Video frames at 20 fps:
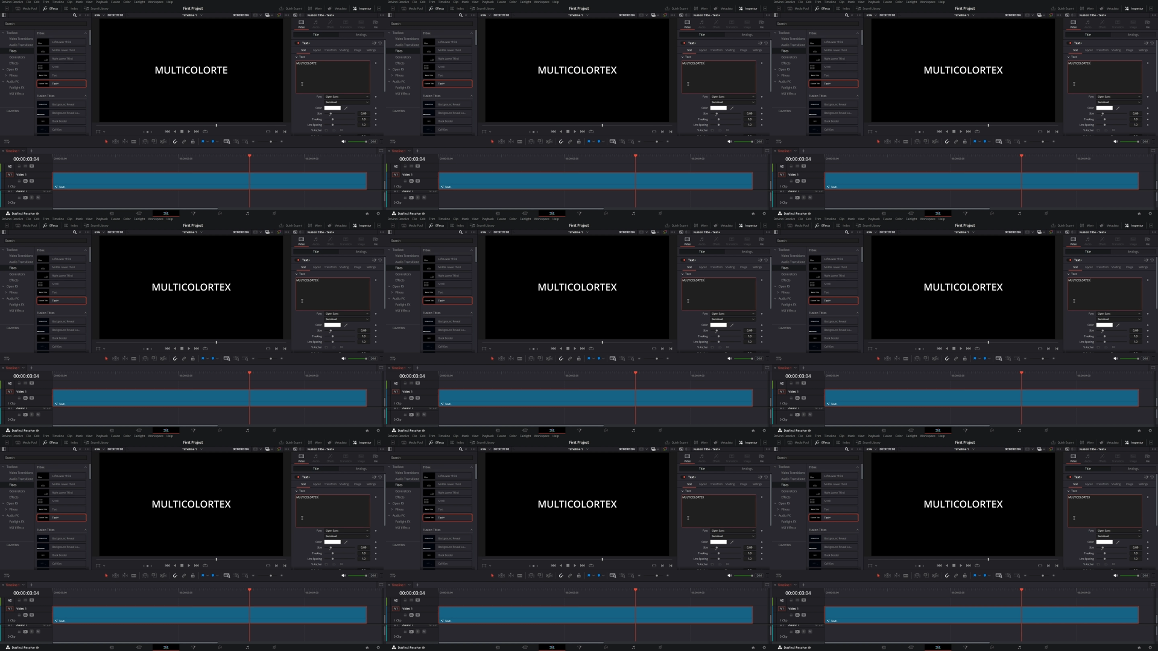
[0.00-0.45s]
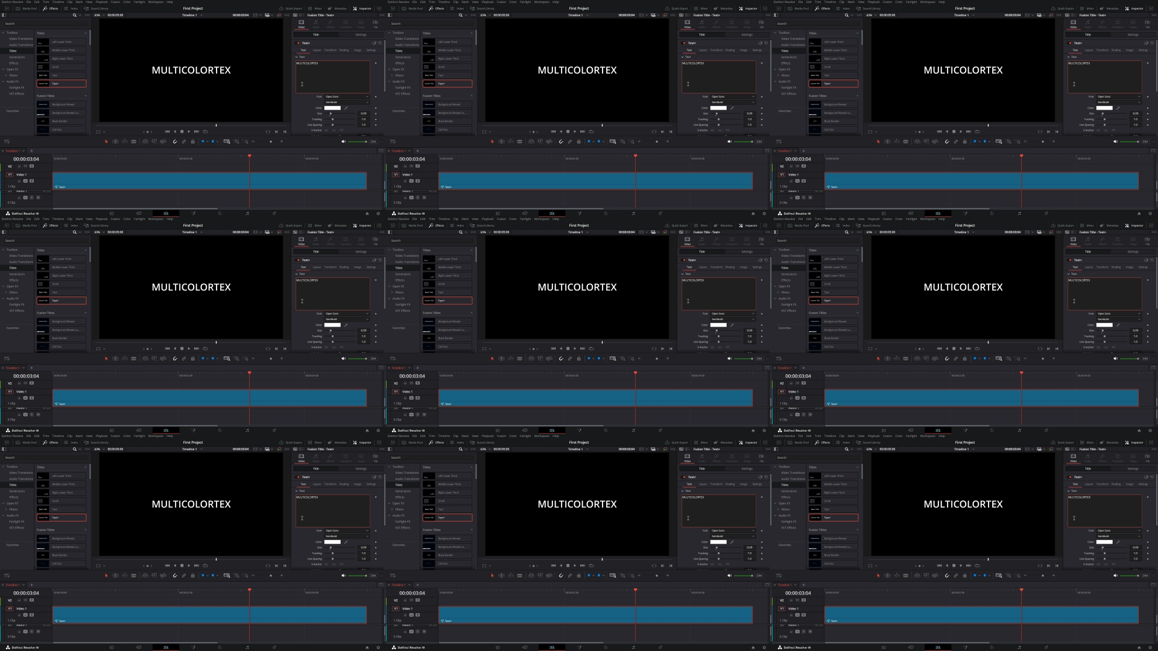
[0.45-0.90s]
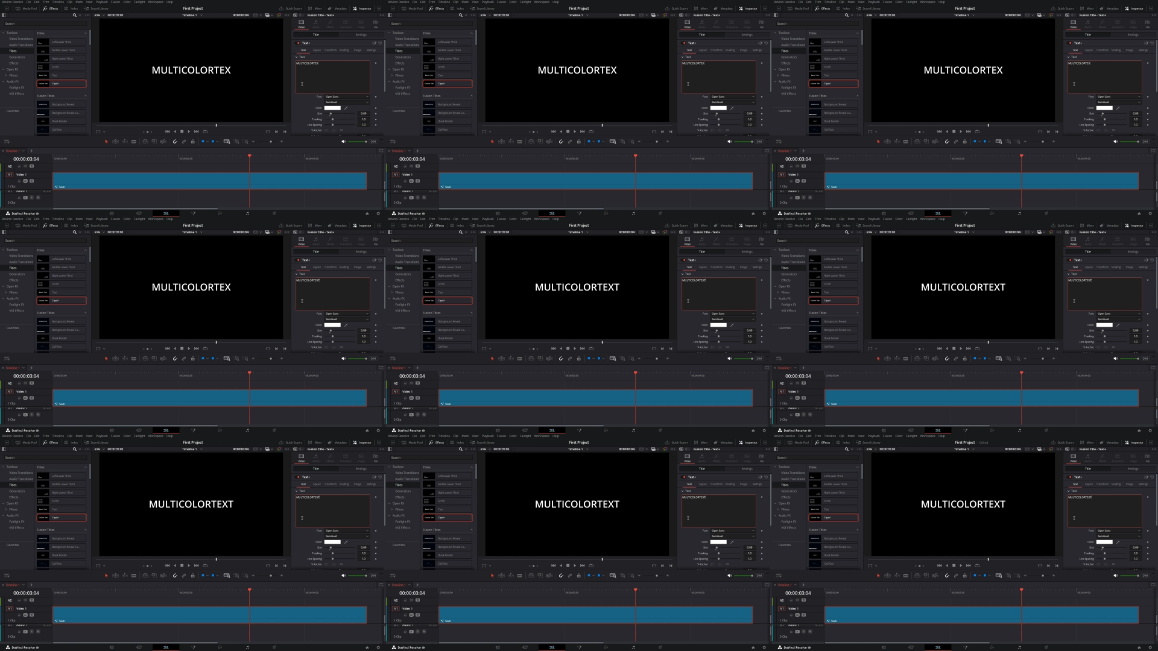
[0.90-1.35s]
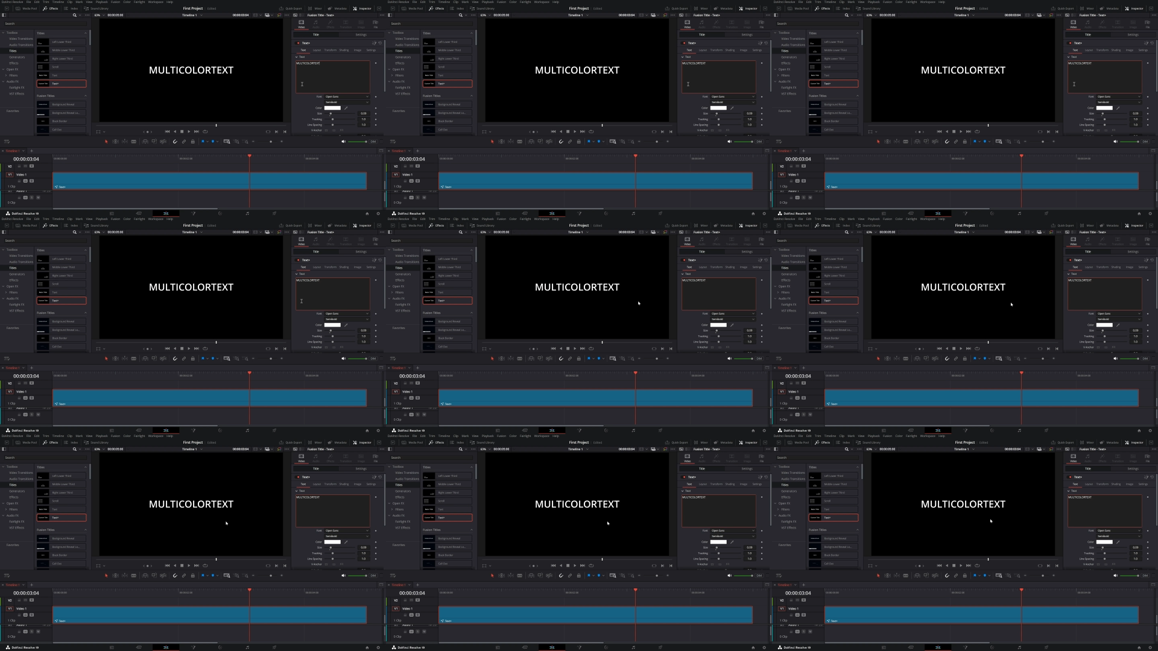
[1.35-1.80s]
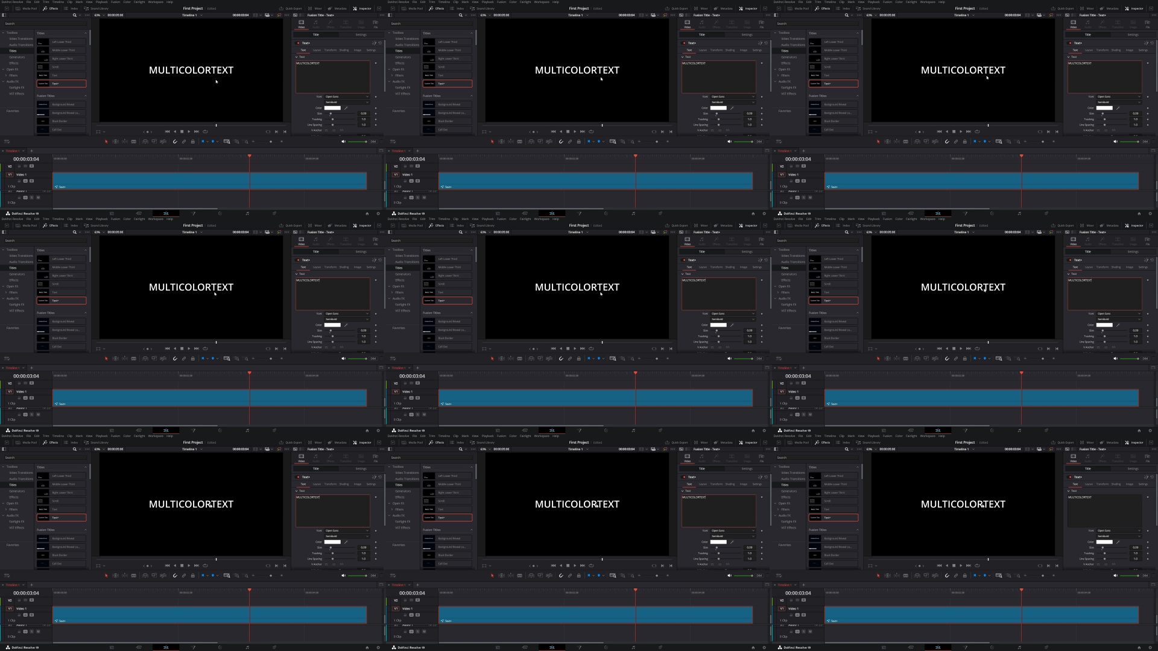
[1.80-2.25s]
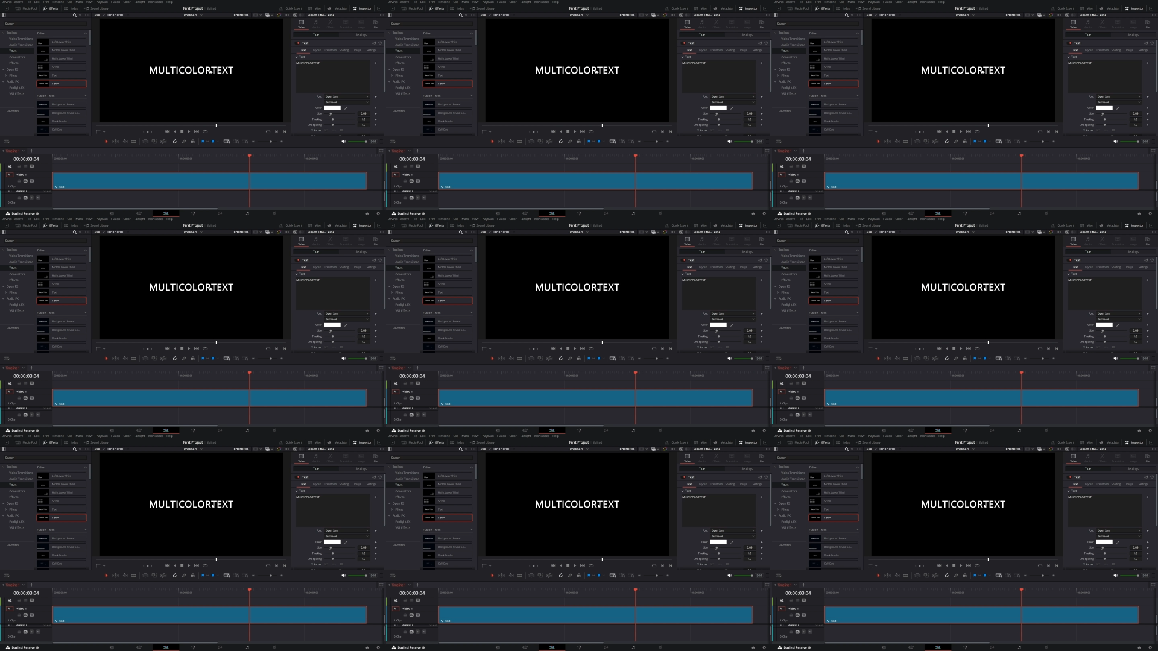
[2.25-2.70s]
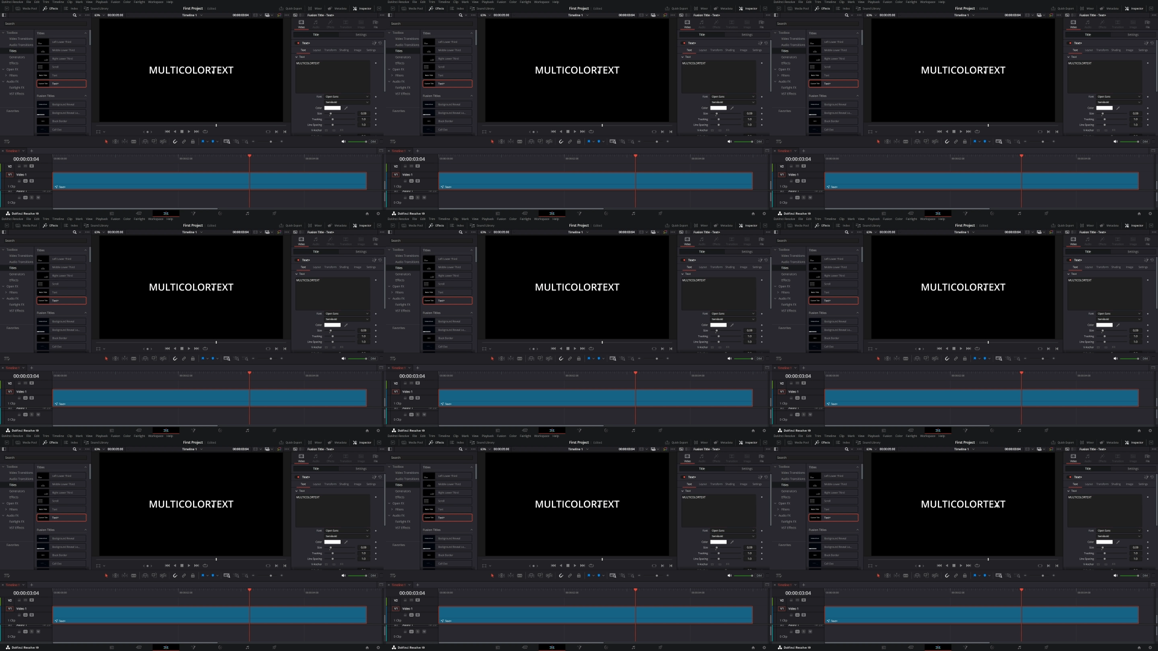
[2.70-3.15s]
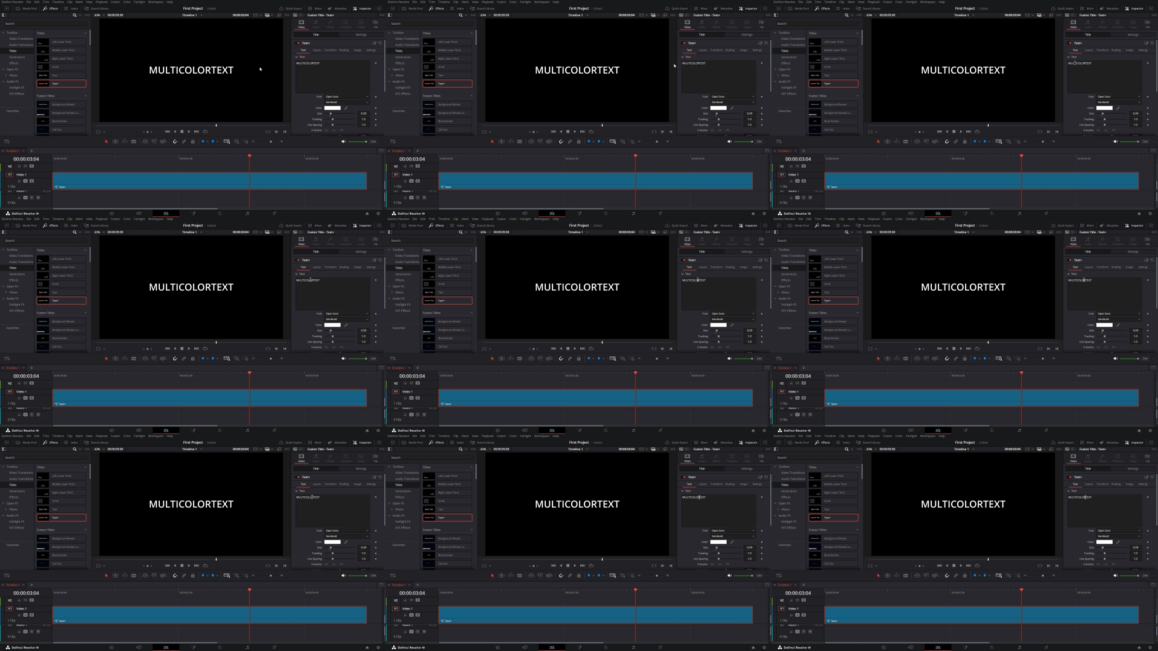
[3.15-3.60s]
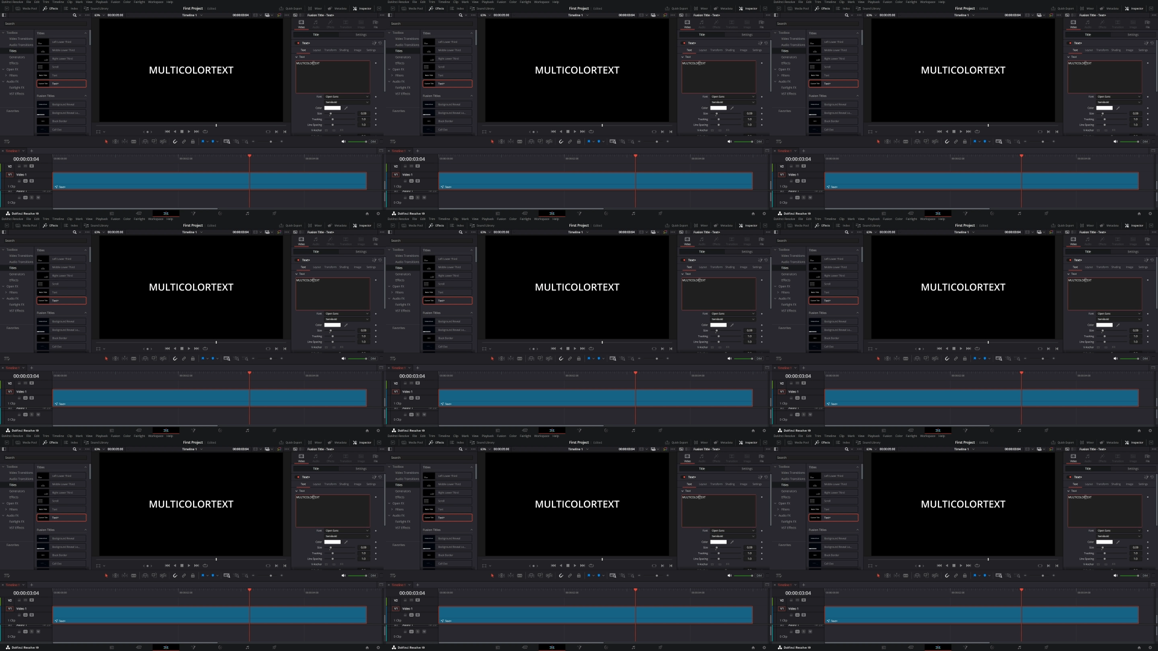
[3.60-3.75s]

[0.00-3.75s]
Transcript: (no speaker visible)